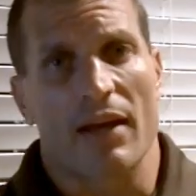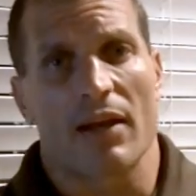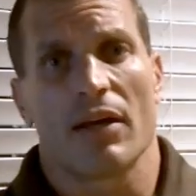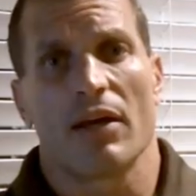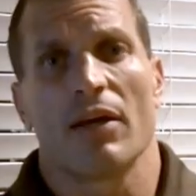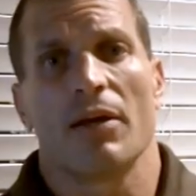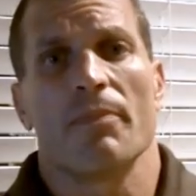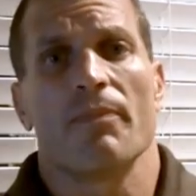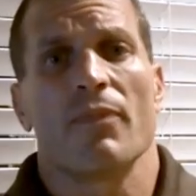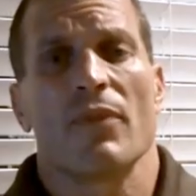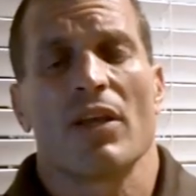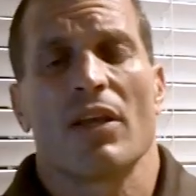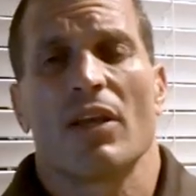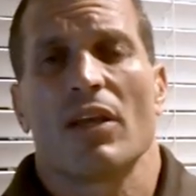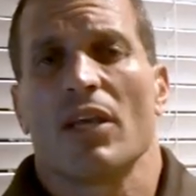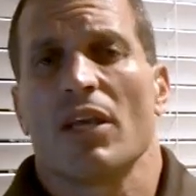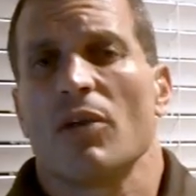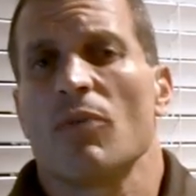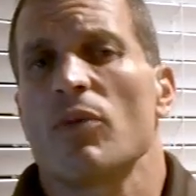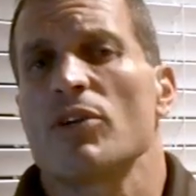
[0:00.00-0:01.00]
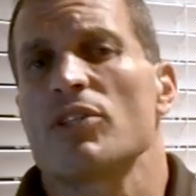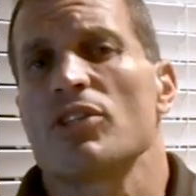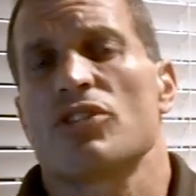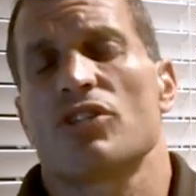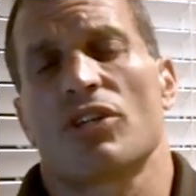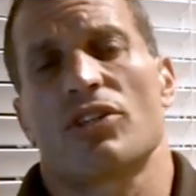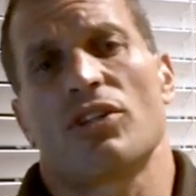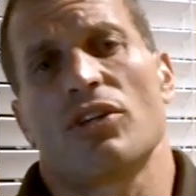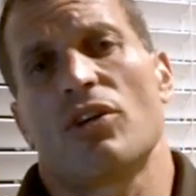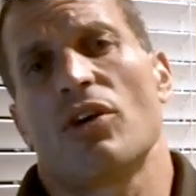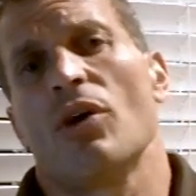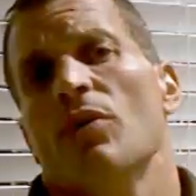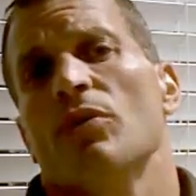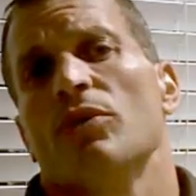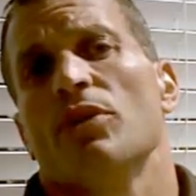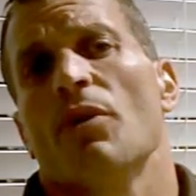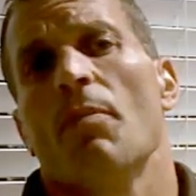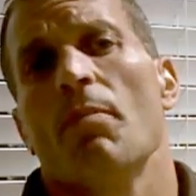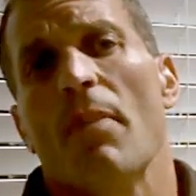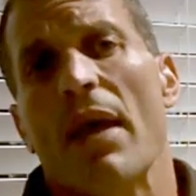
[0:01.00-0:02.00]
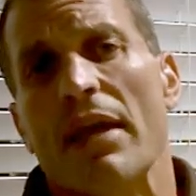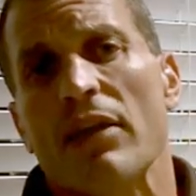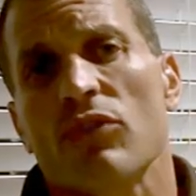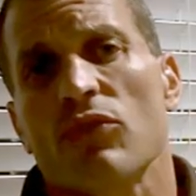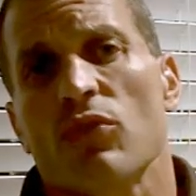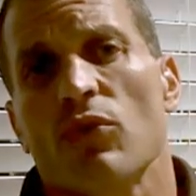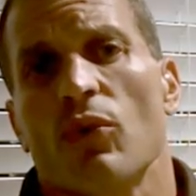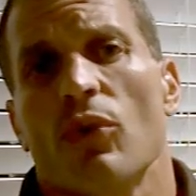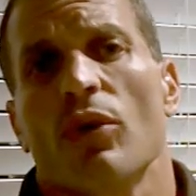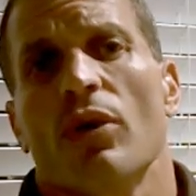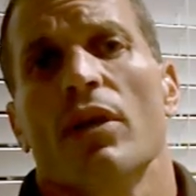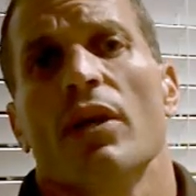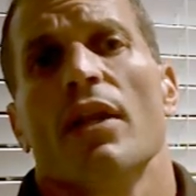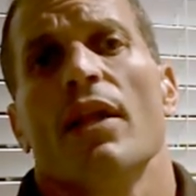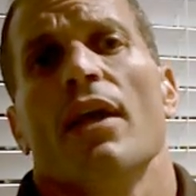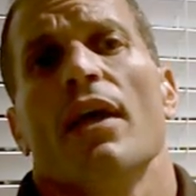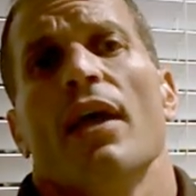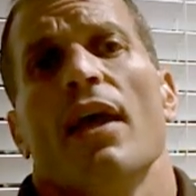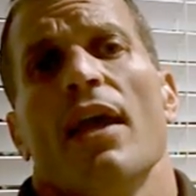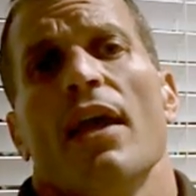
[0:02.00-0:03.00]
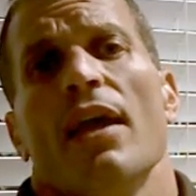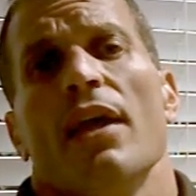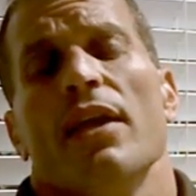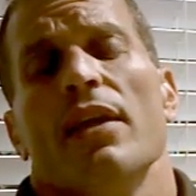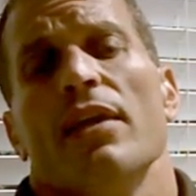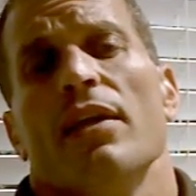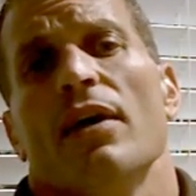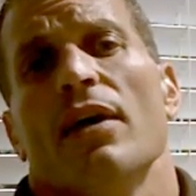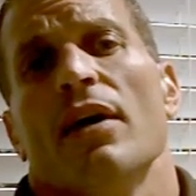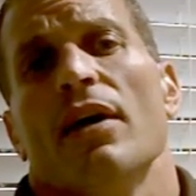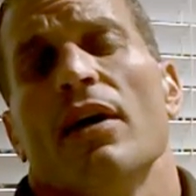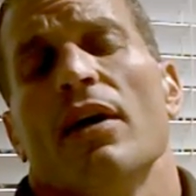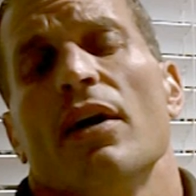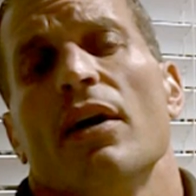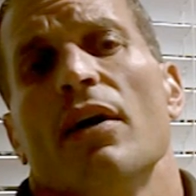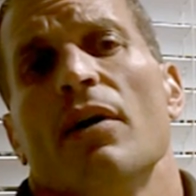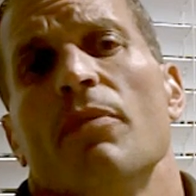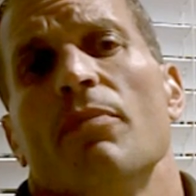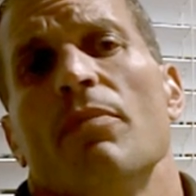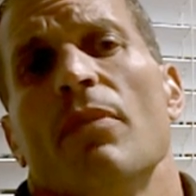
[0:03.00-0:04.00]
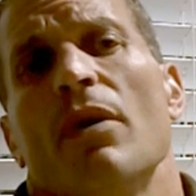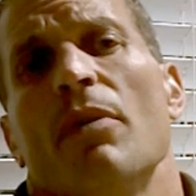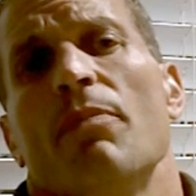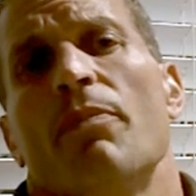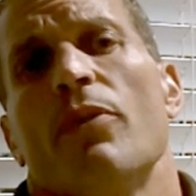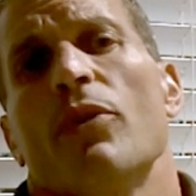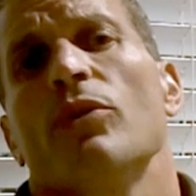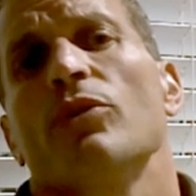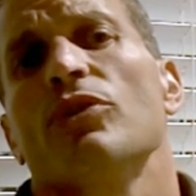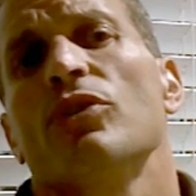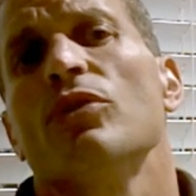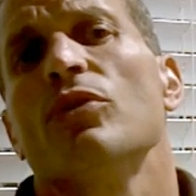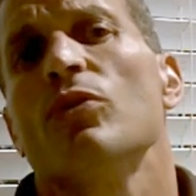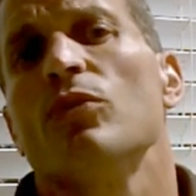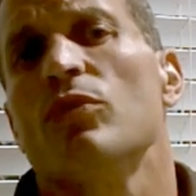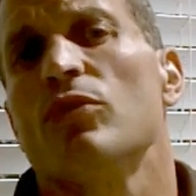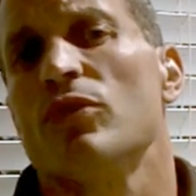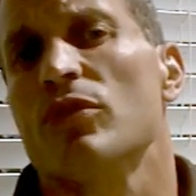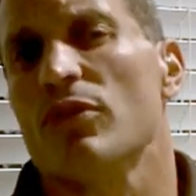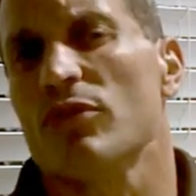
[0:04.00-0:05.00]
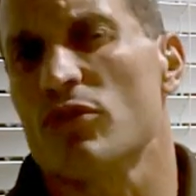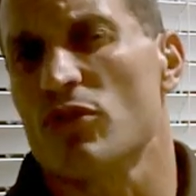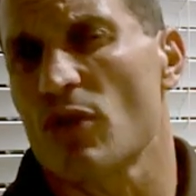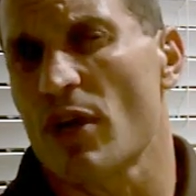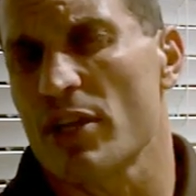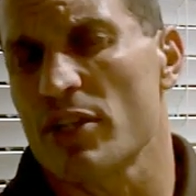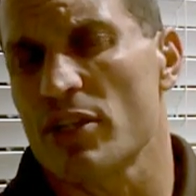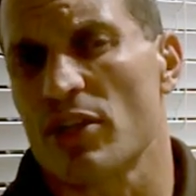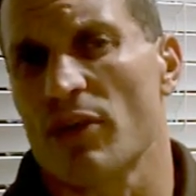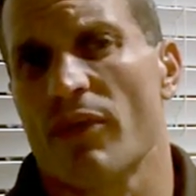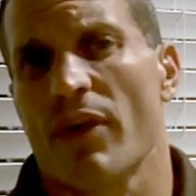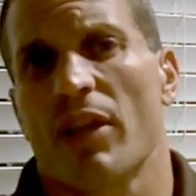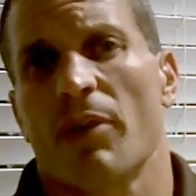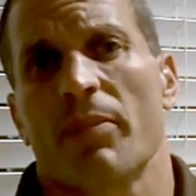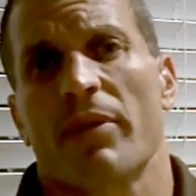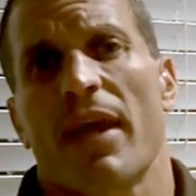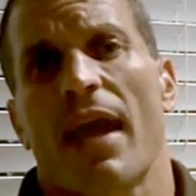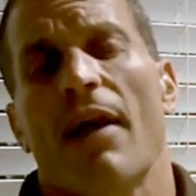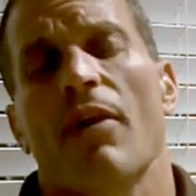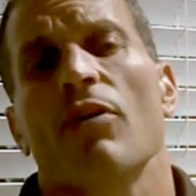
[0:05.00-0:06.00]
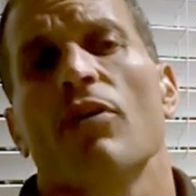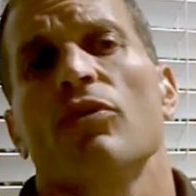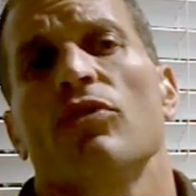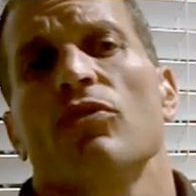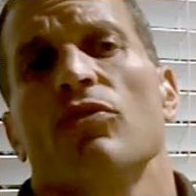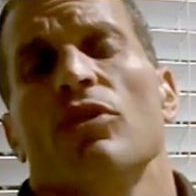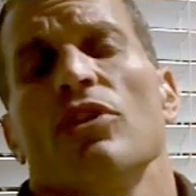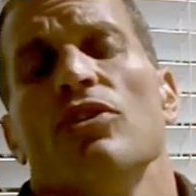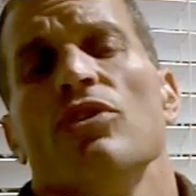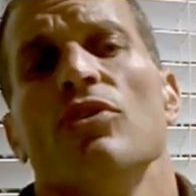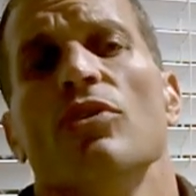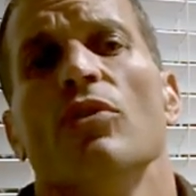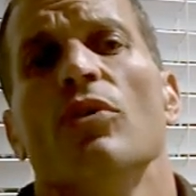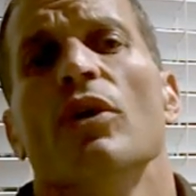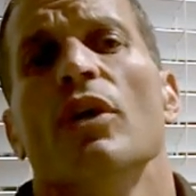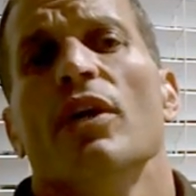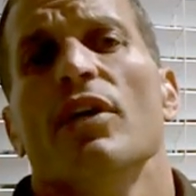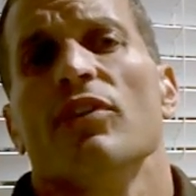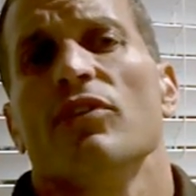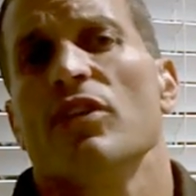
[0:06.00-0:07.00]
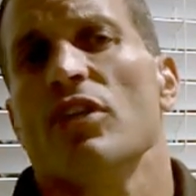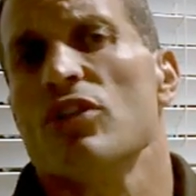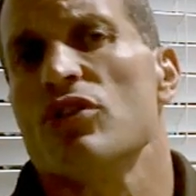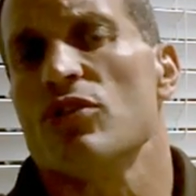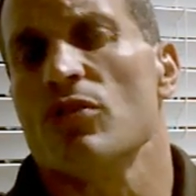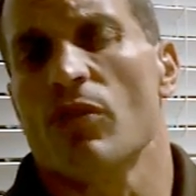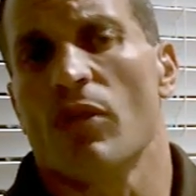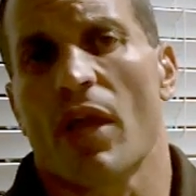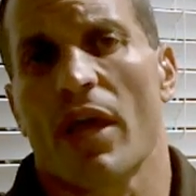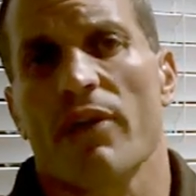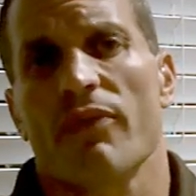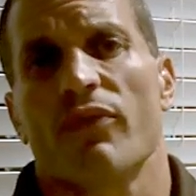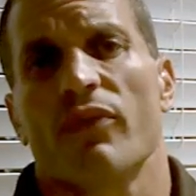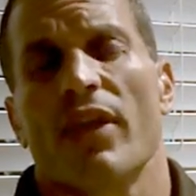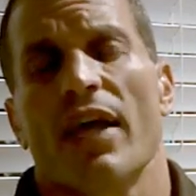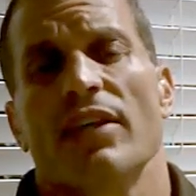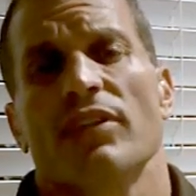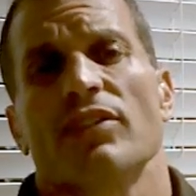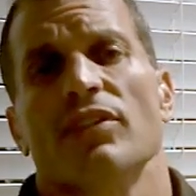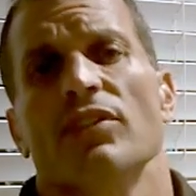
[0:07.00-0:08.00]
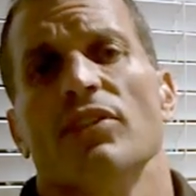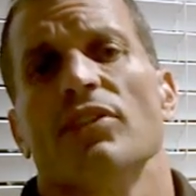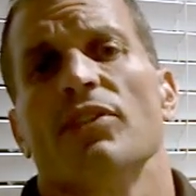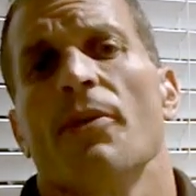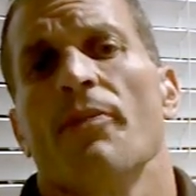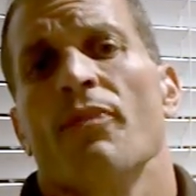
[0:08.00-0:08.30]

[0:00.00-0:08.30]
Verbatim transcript: Um, he wasn't just a coach, a mentor, a, uh, a, person who d- tries to develop character in you, teach you life lessons.